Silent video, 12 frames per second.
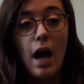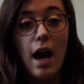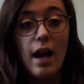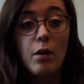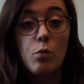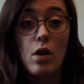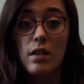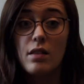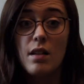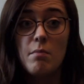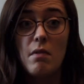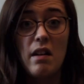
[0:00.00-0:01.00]
I want
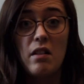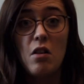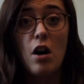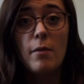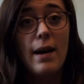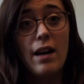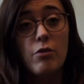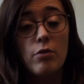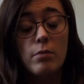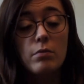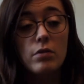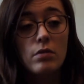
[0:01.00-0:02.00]
them in all
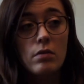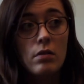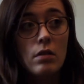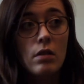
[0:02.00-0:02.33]
bathrooms.